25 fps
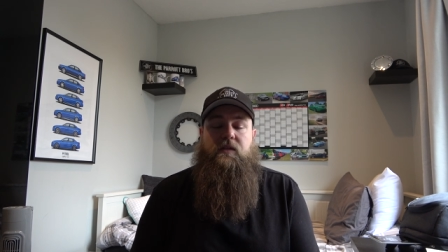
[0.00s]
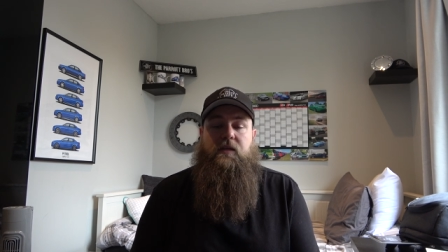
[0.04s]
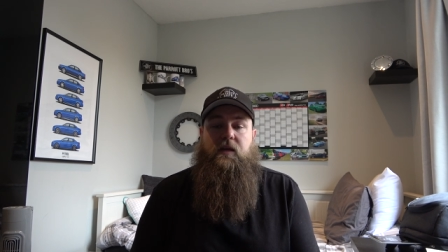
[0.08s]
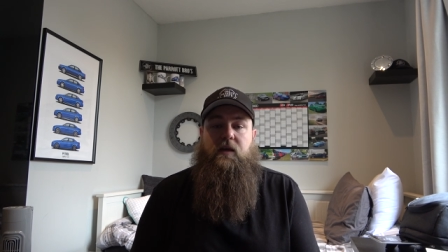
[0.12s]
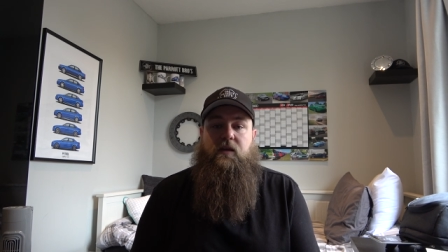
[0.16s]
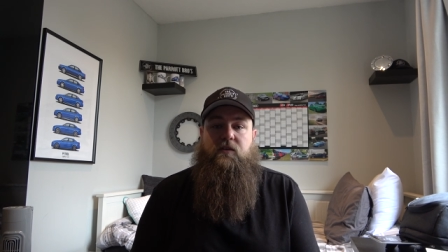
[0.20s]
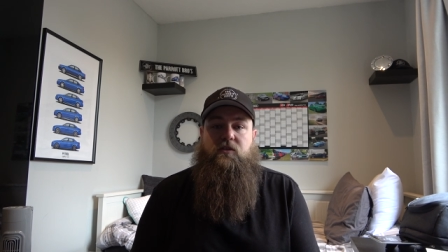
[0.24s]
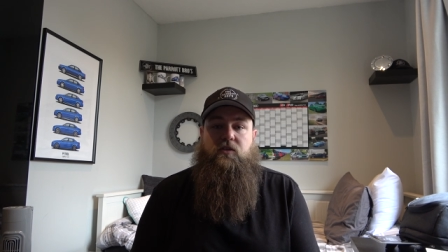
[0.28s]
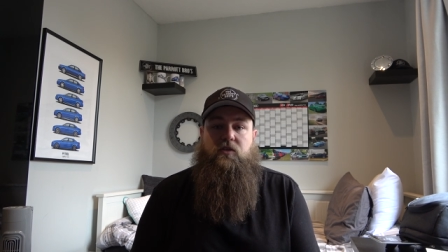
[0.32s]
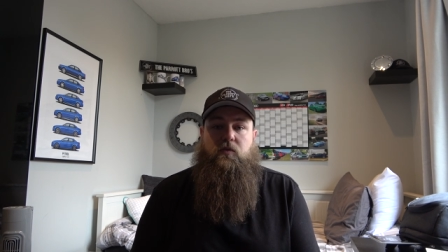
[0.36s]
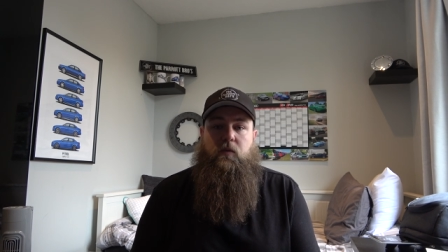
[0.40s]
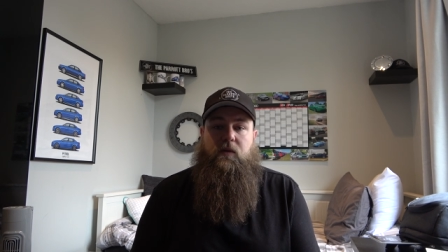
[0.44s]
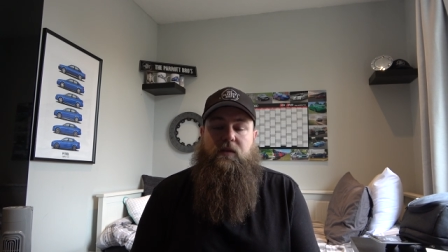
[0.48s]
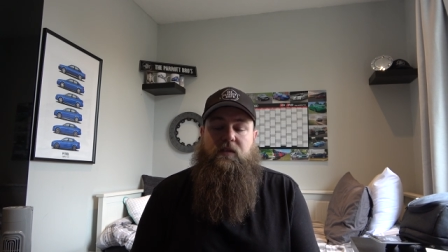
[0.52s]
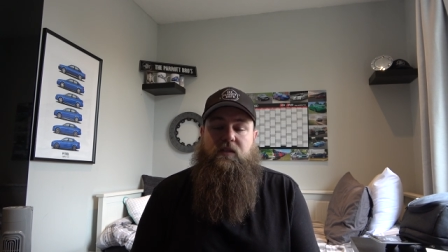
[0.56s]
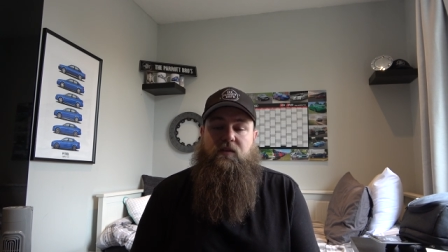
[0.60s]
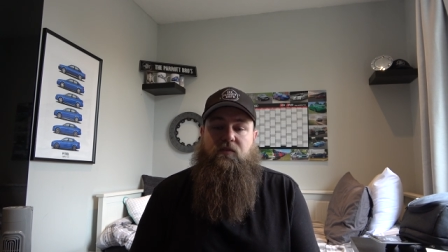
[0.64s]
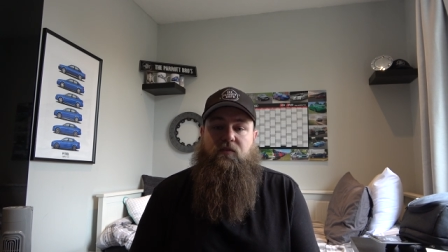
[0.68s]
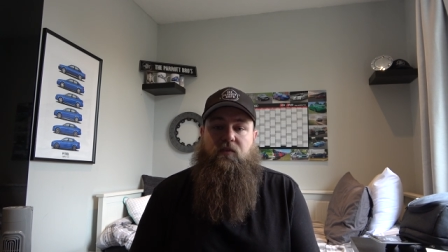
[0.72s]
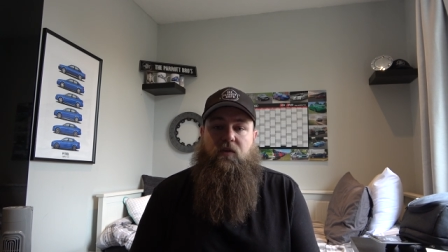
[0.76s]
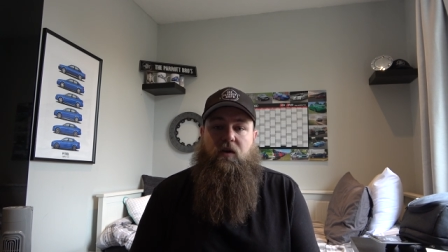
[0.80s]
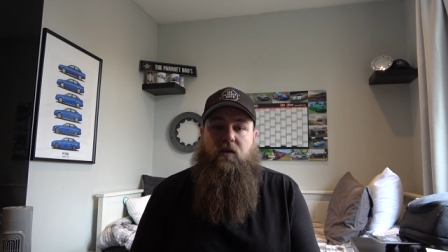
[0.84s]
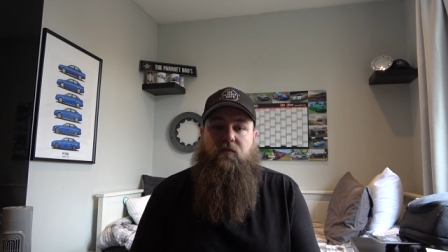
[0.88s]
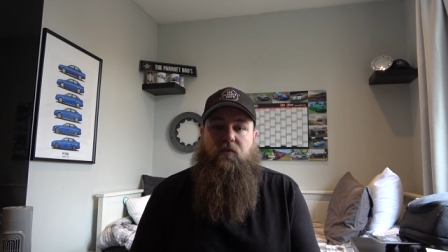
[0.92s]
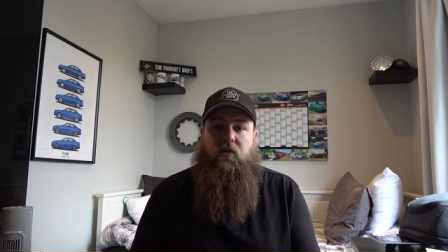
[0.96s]

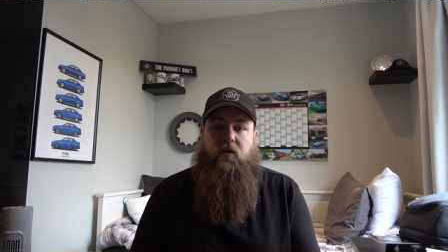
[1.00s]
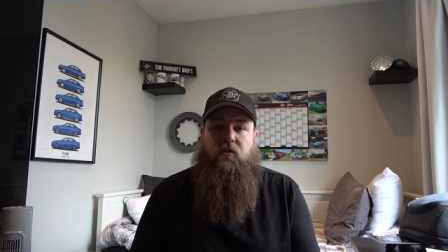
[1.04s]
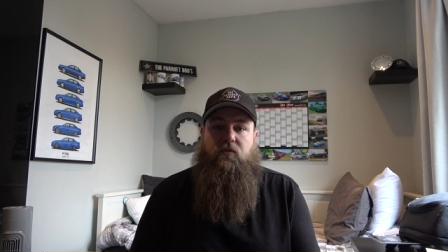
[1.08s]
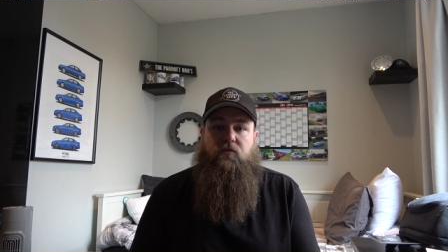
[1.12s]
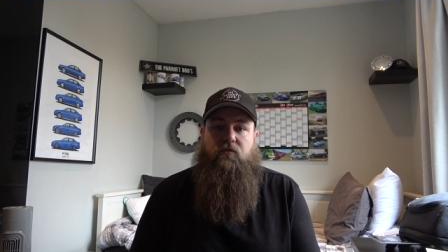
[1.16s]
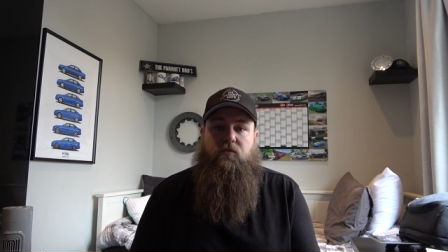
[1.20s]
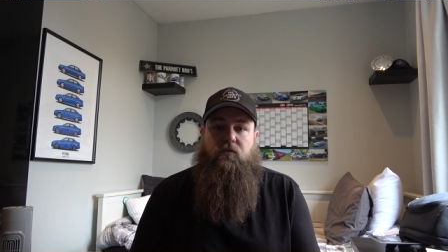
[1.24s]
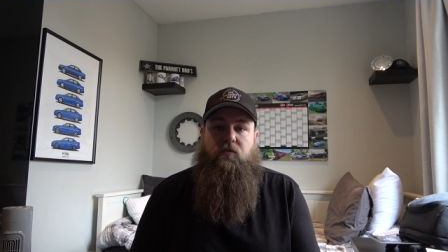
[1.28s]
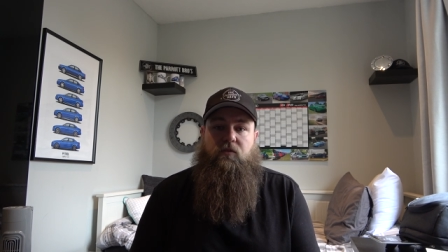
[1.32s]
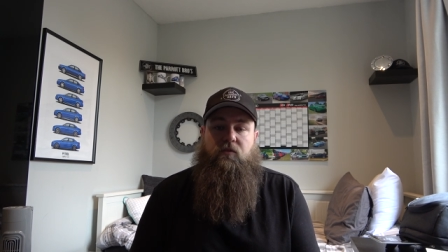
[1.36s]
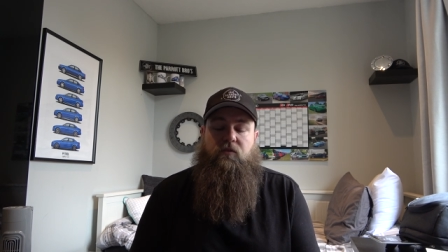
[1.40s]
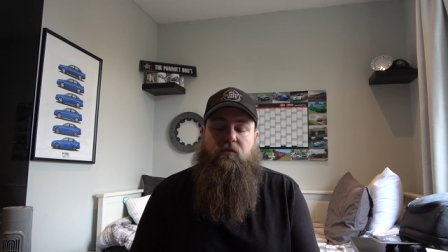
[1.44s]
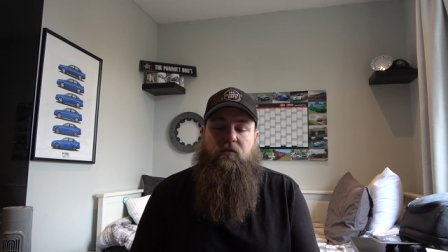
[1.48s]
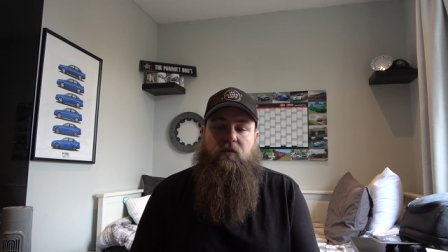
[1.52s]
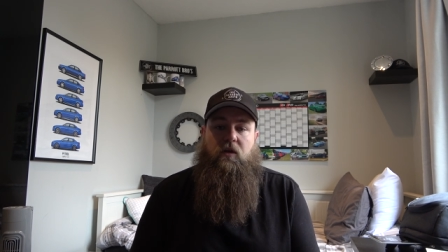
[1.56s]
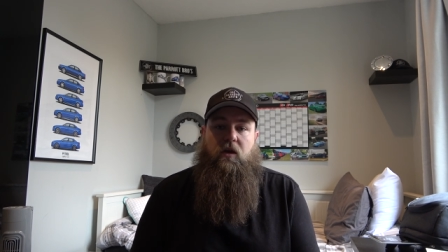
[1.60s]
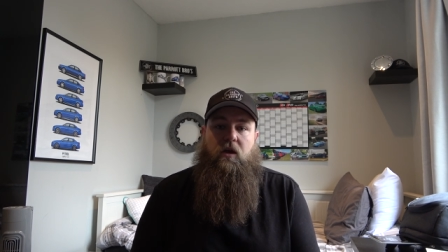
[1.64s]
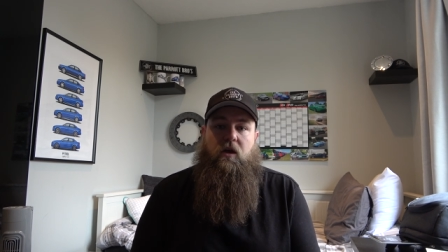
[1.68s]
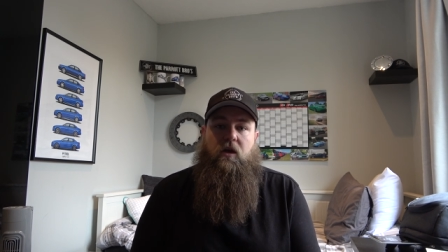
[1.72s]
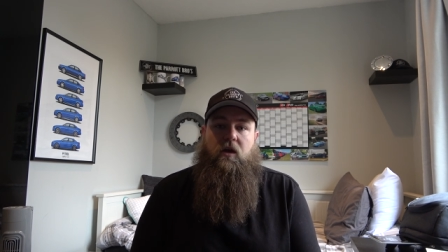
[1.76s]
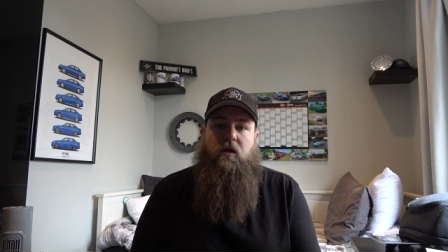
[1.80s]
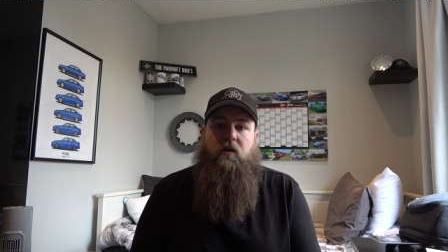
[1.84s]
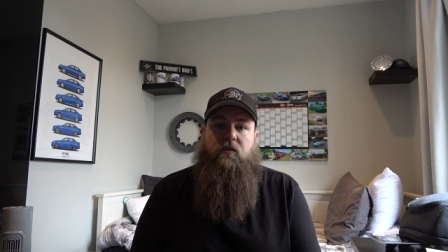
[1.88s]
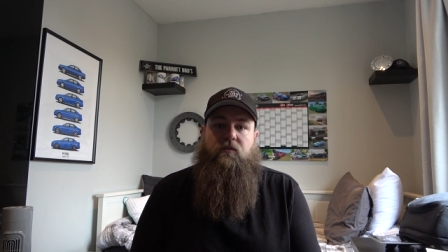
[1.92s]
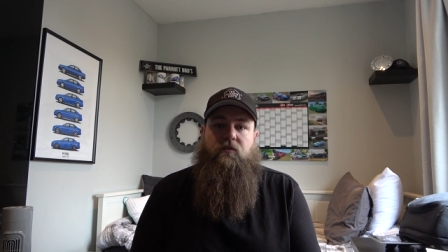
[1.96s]
DS2500s,
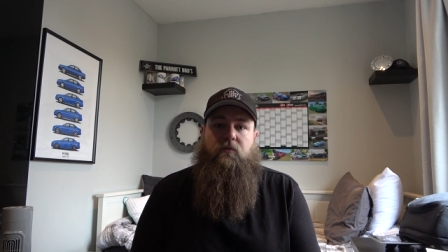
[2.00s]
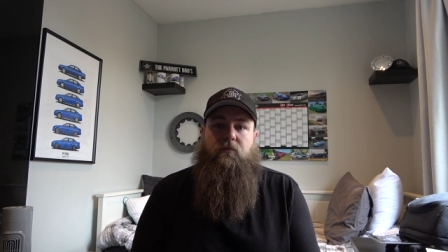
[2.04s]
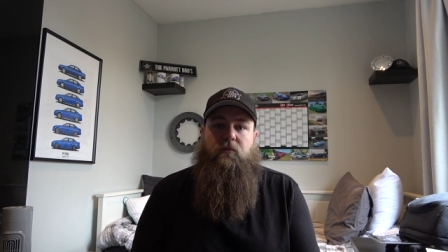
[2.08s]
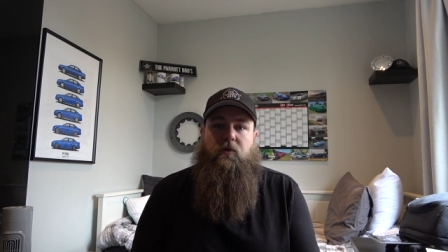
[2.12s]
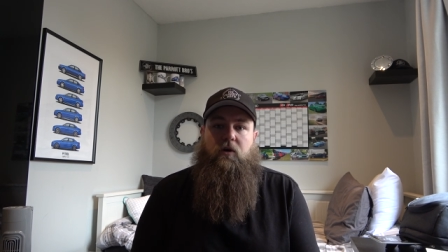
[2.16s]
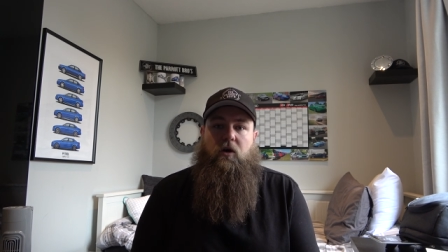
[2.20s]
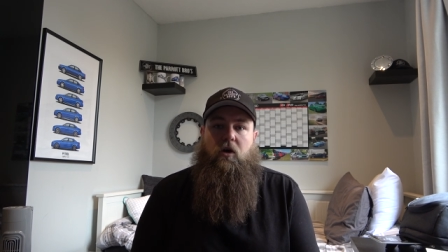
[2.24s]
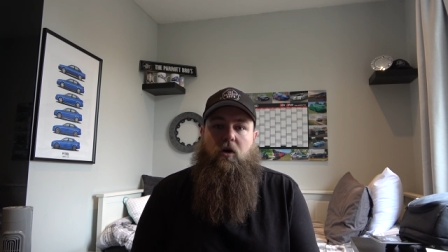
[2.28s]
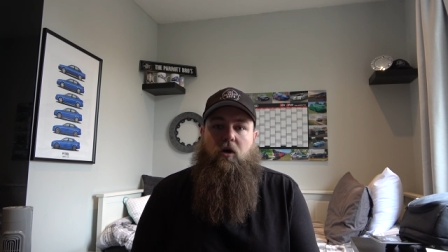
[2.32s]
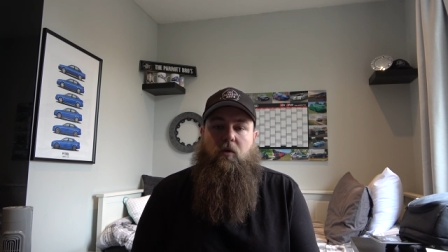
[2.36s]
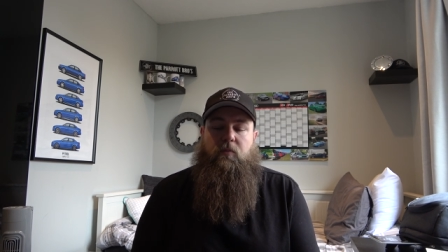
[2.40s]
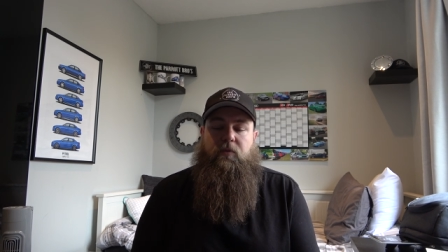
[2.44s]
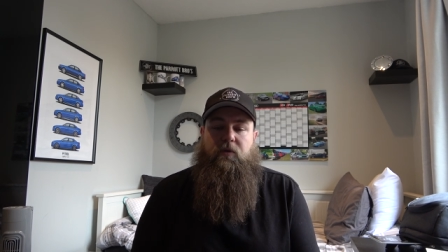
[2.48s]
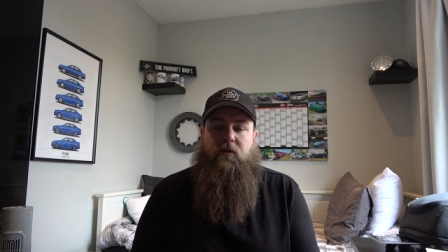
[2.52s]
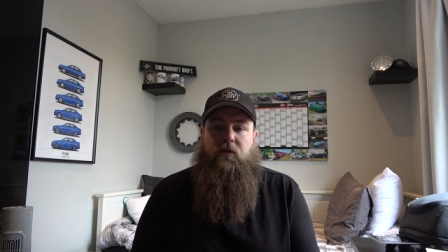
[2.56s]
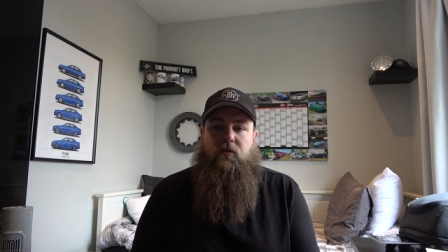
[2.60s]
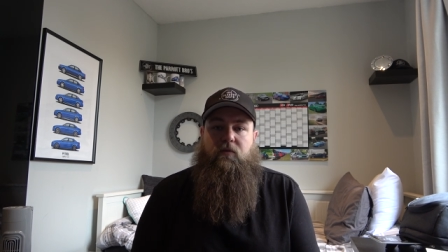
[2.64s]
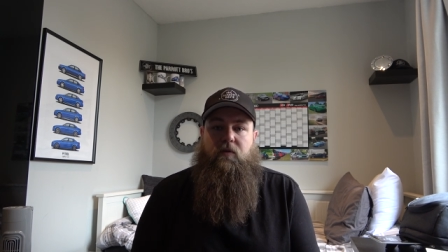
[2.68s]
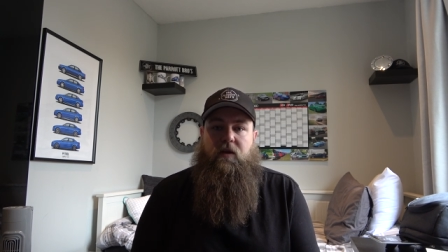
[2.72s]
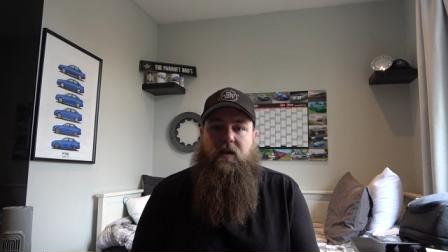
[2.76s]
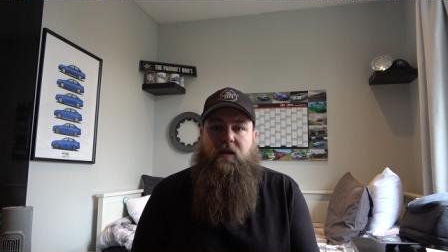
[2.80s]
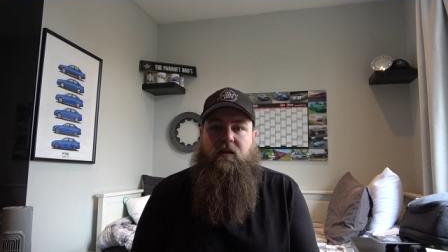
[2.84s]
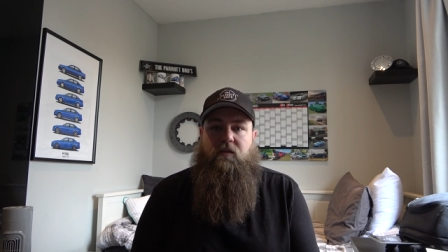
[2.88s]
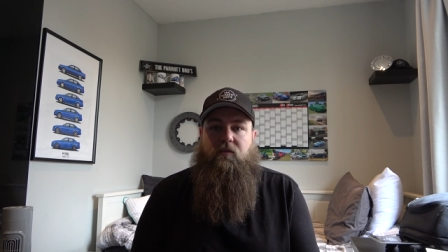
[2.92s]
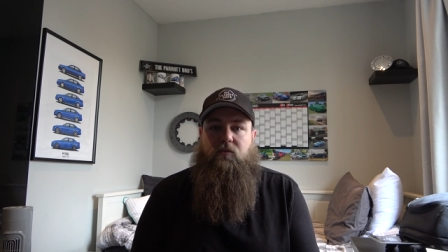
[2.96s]
some Carbone
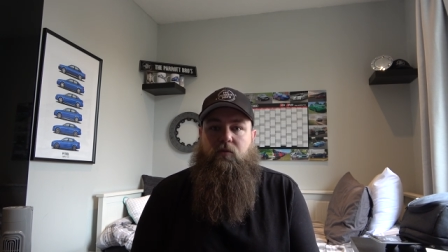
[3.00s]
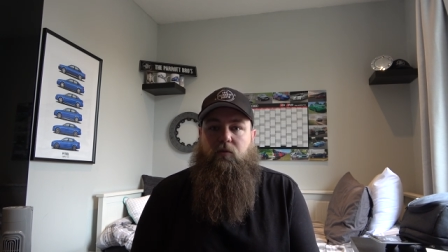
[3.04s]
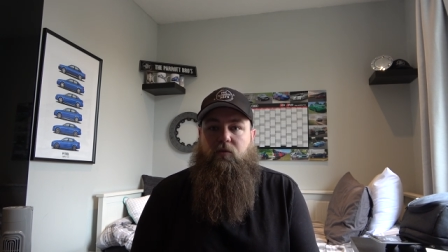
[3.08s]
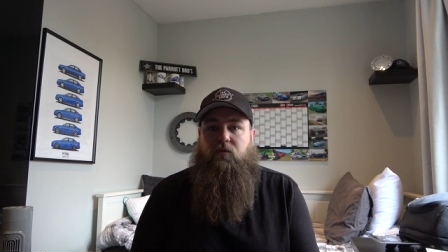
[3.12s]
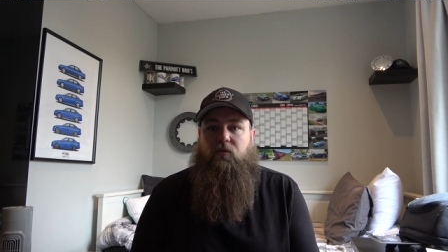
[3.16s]
Lorraines